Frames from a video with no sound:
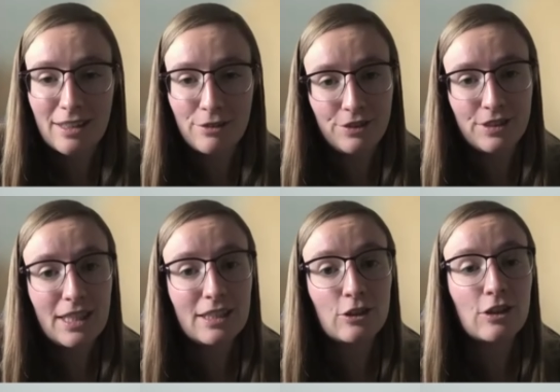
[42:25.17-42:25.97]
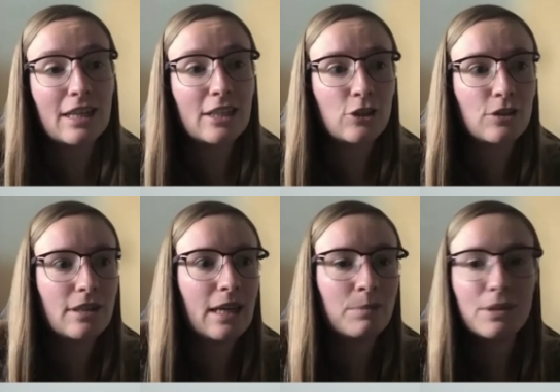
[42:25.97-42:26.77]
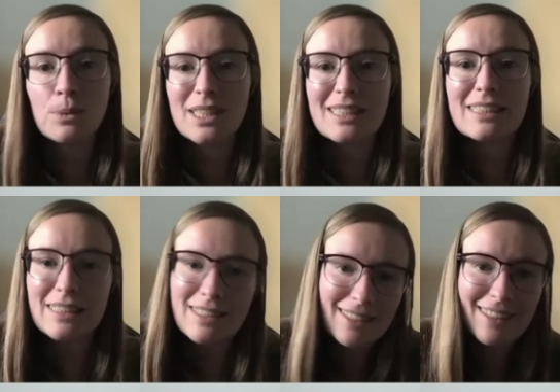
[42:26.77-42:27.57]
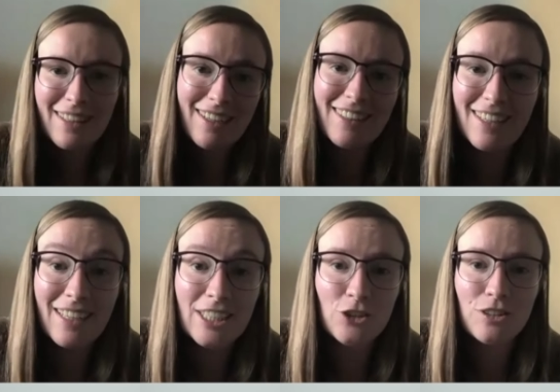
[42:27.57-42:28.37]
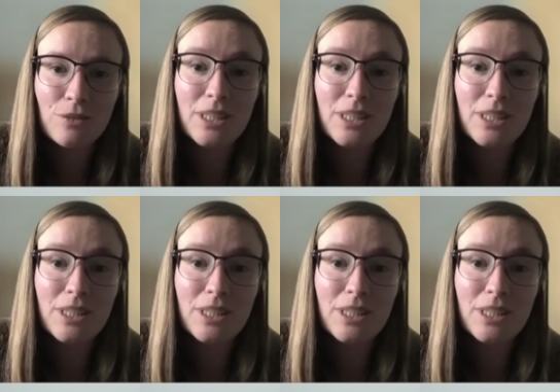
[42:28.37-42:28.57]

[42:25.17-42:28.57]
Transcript: if you say it's not natural, but what is natural?